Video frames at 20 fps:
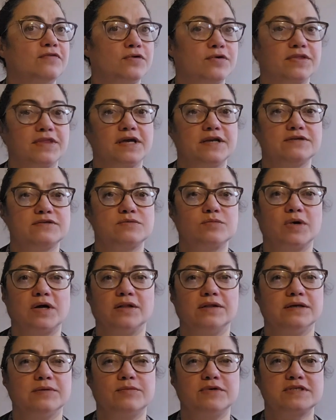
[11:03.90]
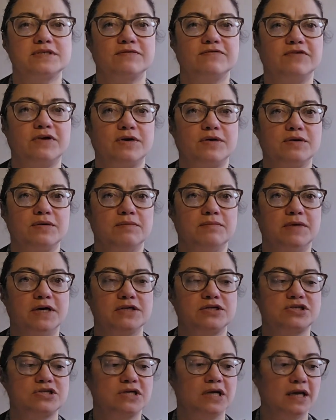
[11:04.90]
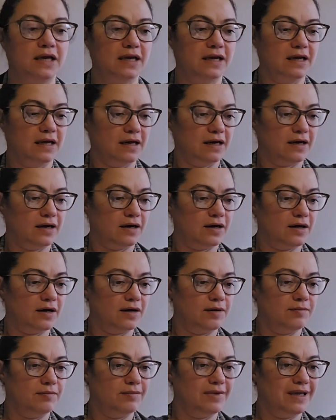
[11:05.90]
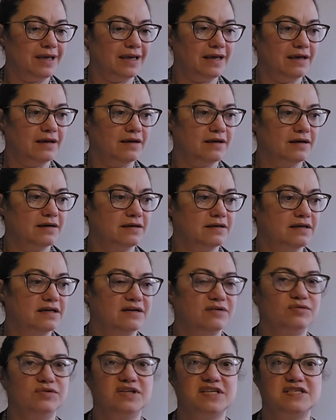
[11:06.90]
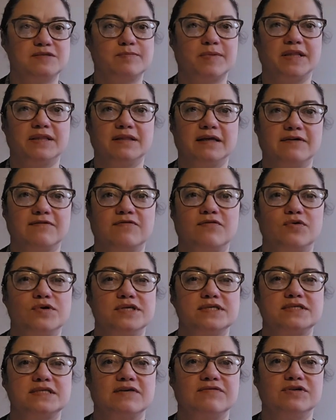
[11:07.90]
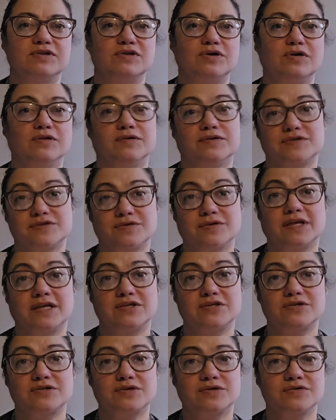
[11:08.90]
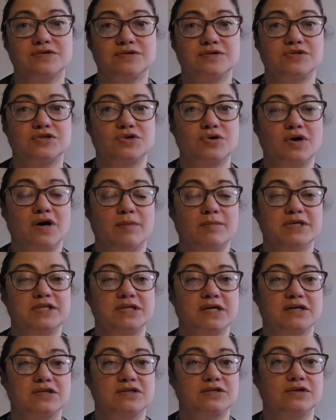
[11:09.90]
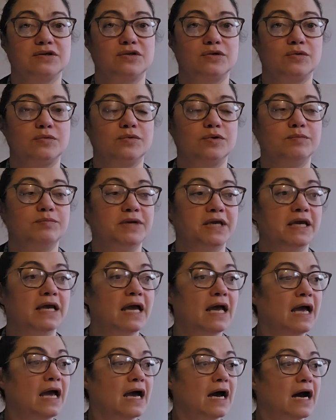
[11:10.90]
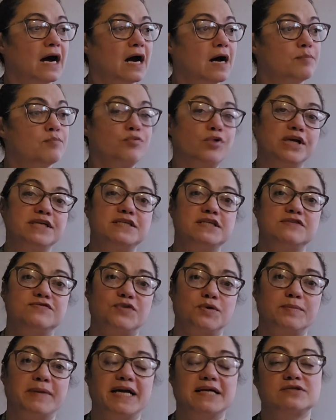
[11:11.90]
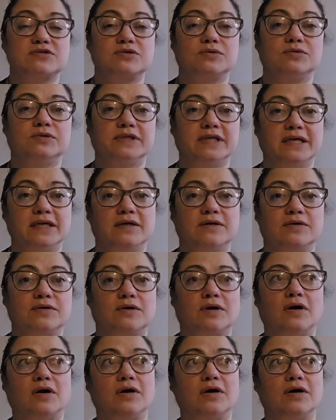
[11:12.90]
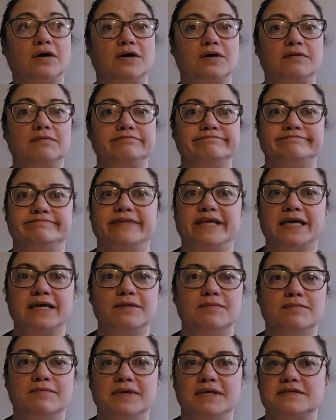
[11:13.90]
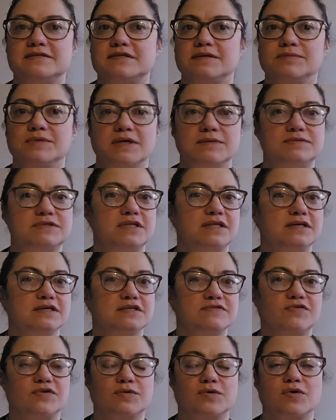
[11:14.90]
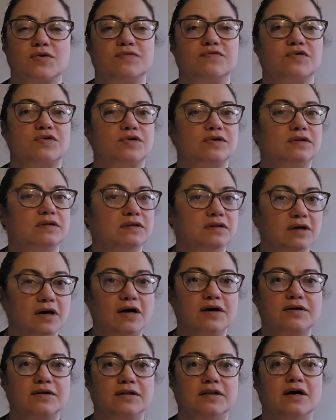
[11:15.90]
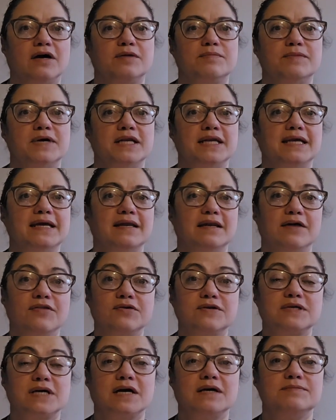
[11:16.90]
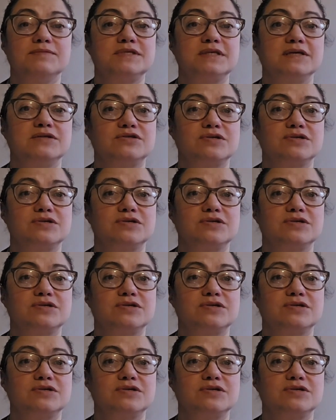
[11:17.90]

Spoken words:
for that as well. It wasn't very much, and I only spent like $47, so that just goes to show how much actually there would be. Prices for Max Sold here are hit and miss. Sometimes things go for a lot of money, and other times